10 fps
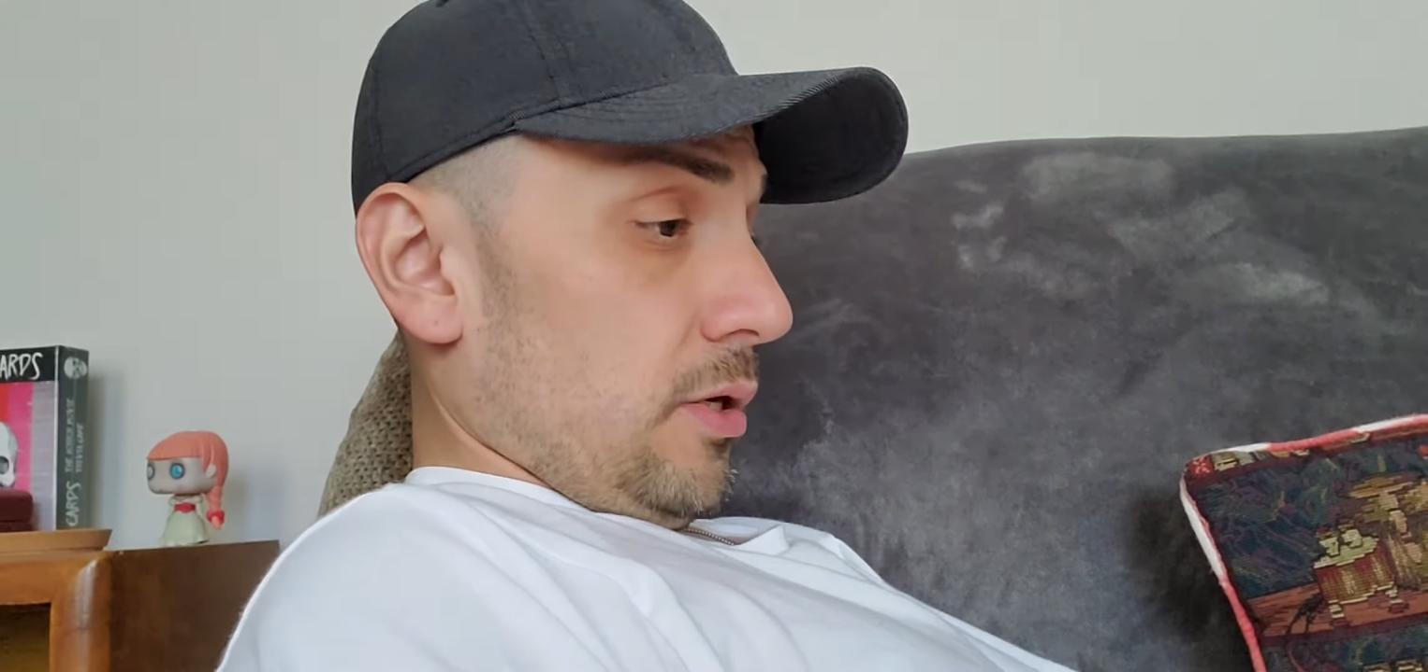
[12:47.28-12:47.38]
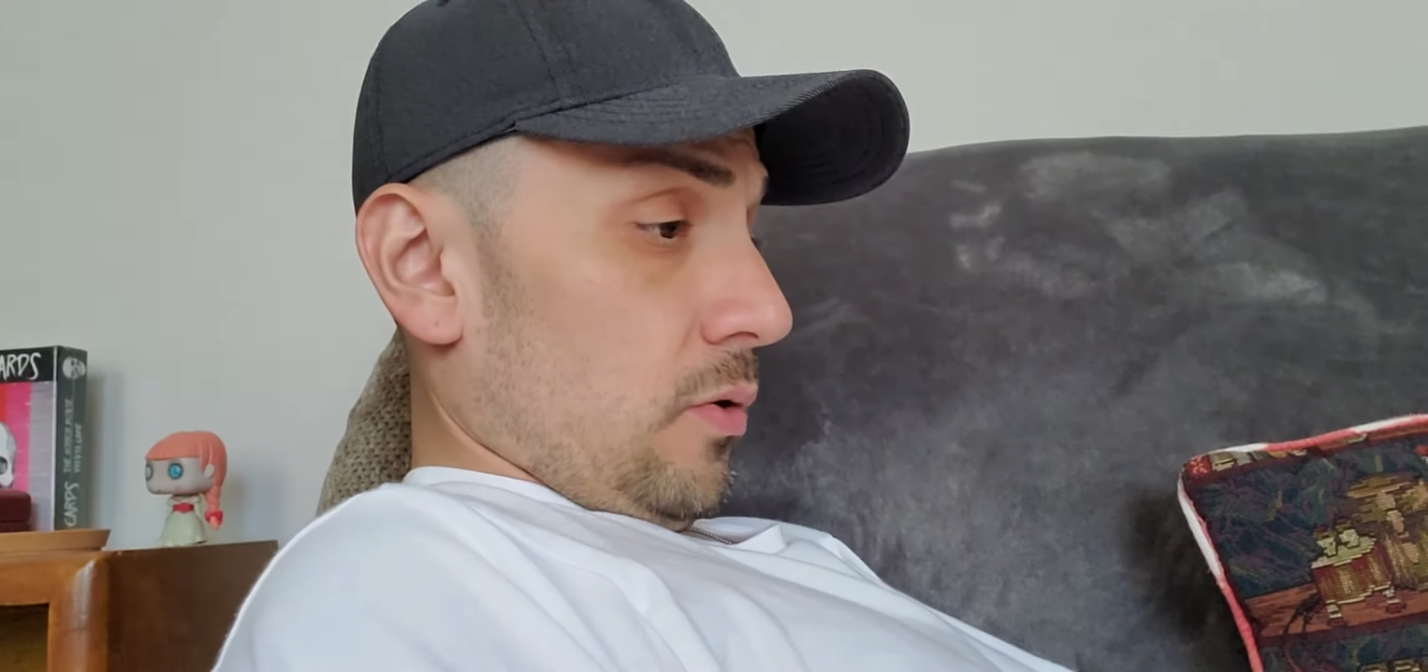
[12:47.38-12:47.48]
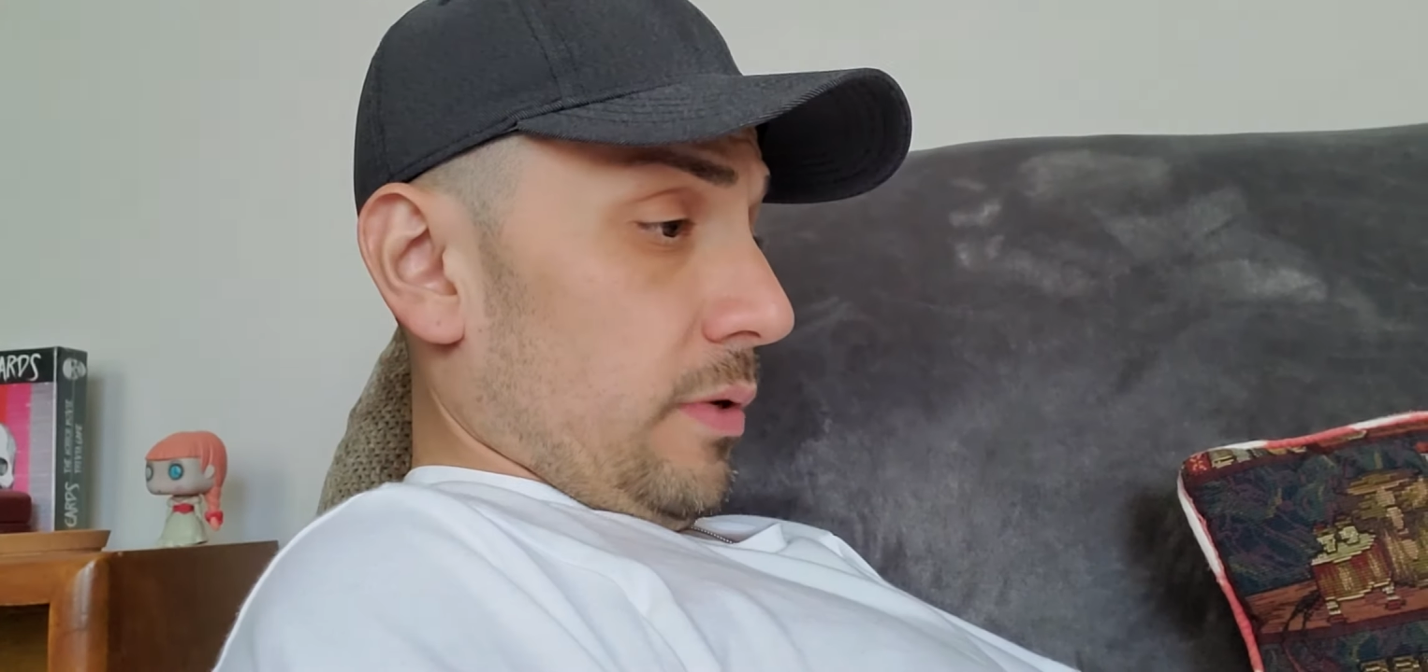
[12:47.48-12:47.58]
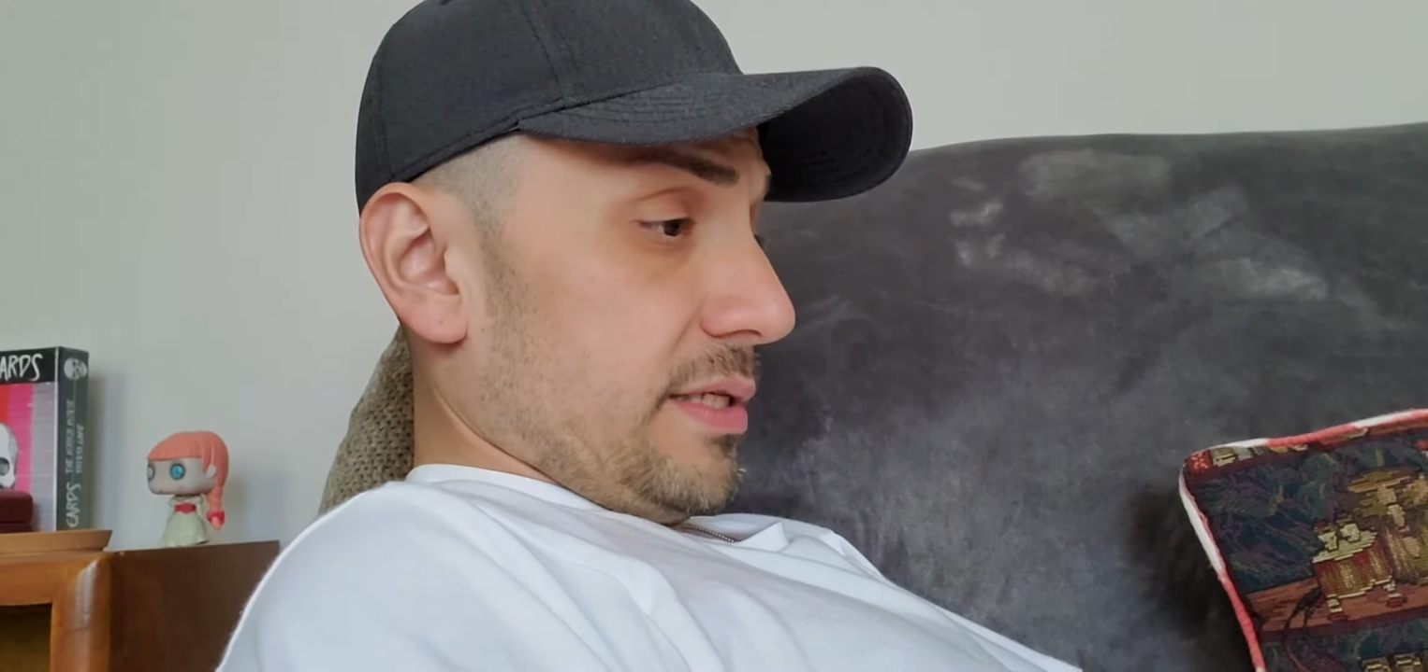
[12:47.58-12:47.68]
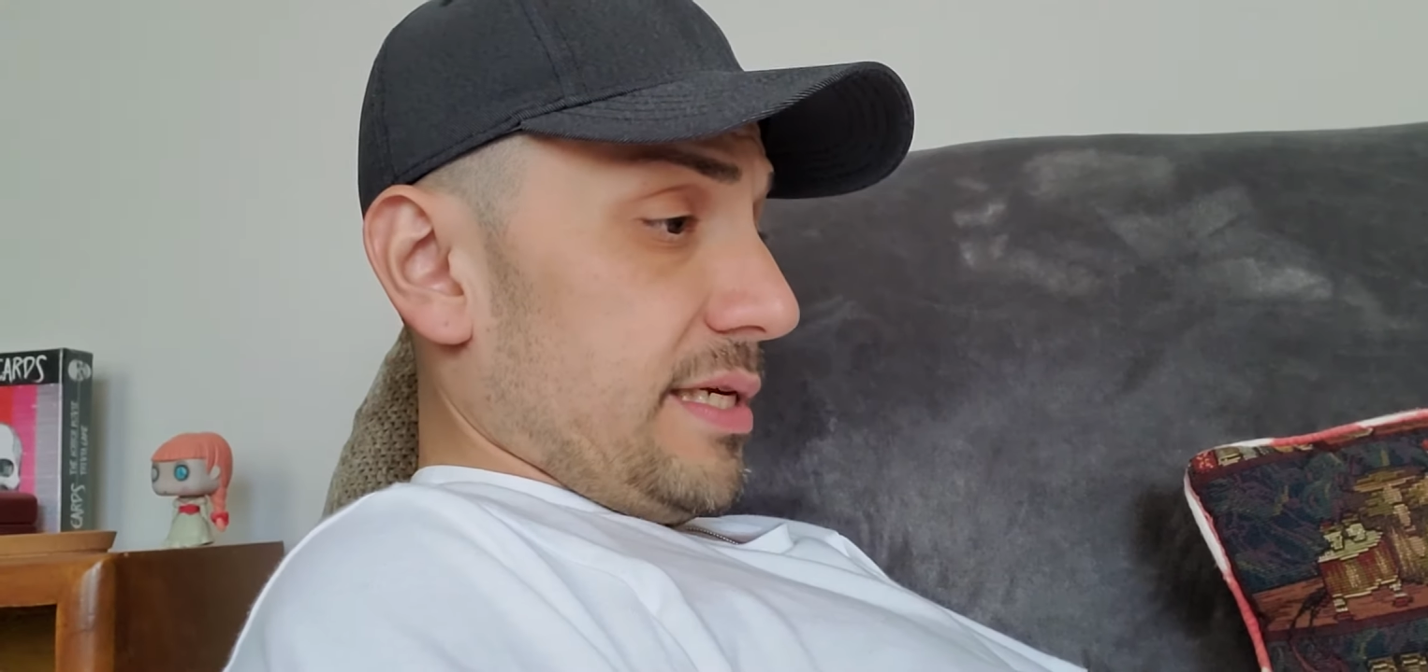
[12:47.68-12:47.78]

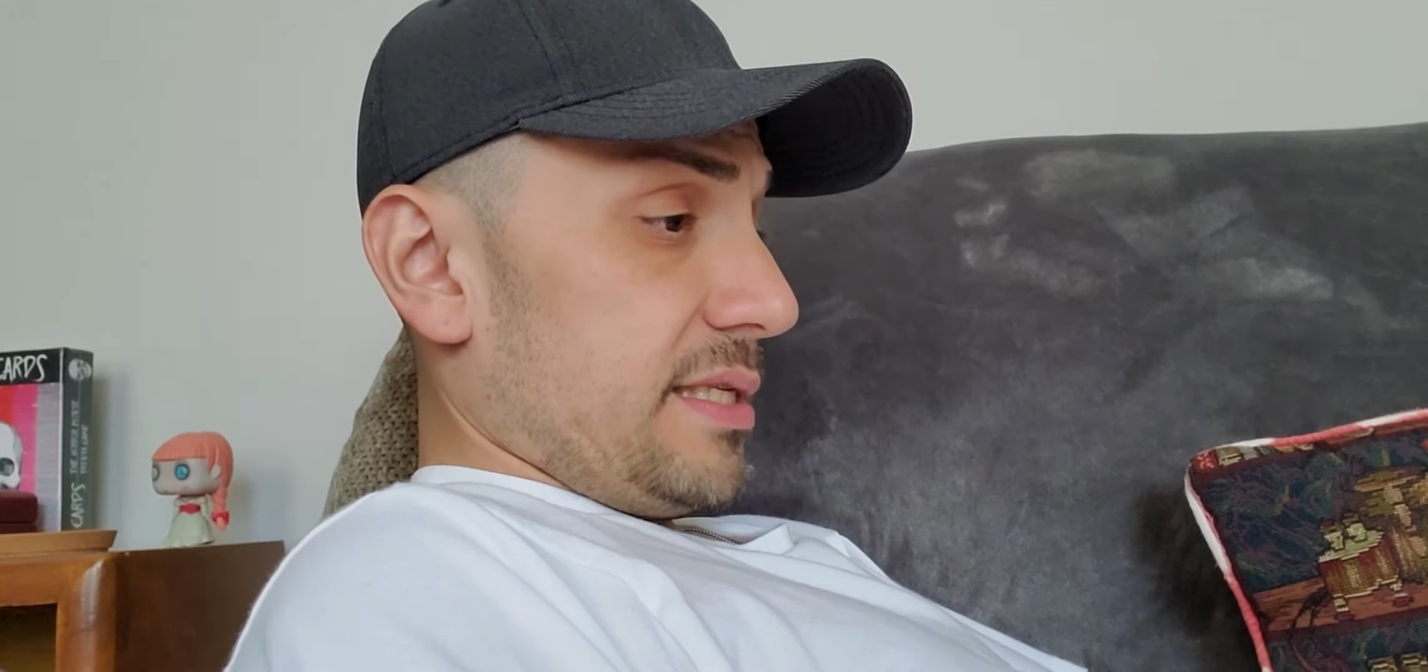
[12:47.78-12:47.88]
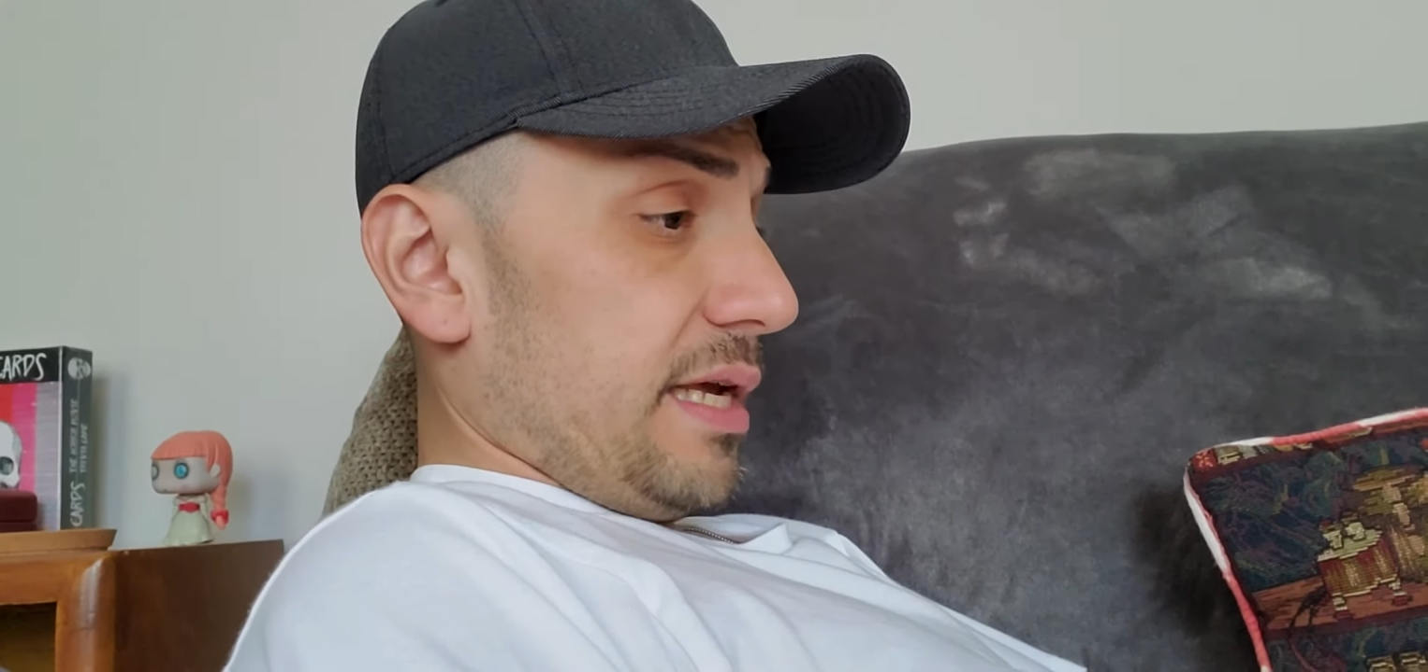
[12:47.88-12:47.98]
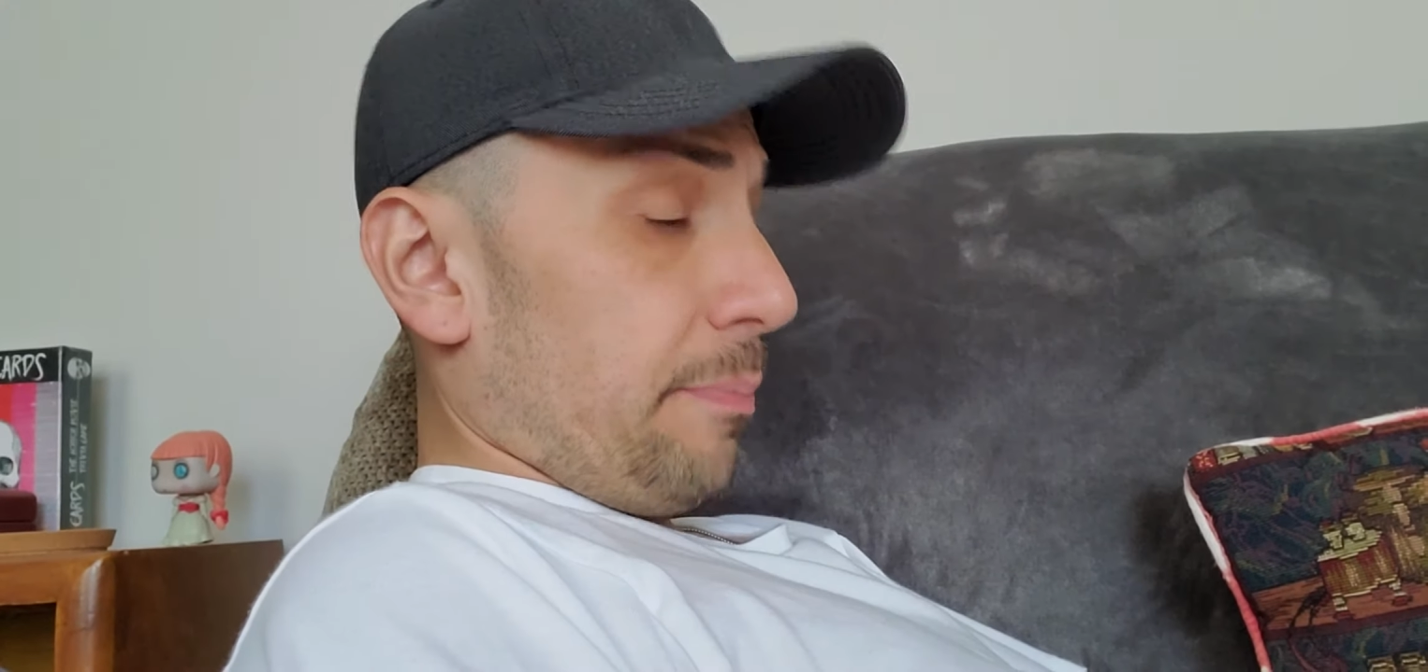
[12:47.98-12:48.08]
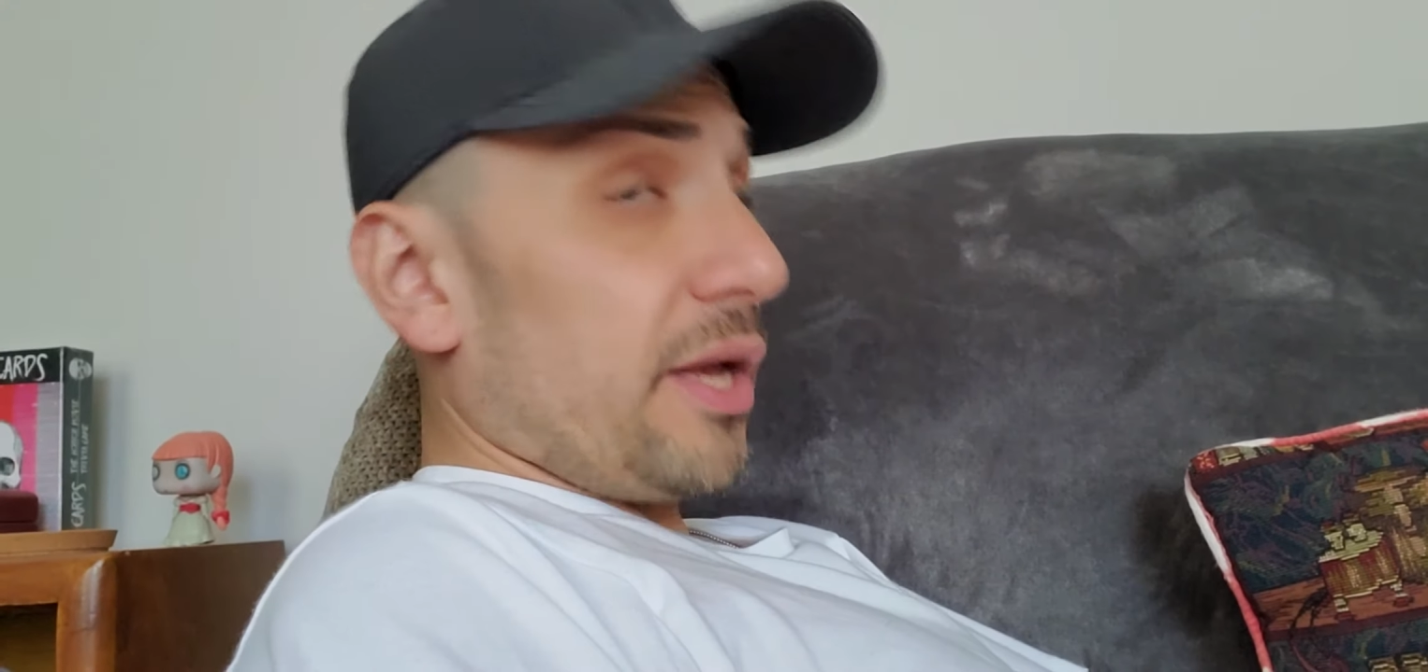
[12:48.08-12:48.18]
Was his dick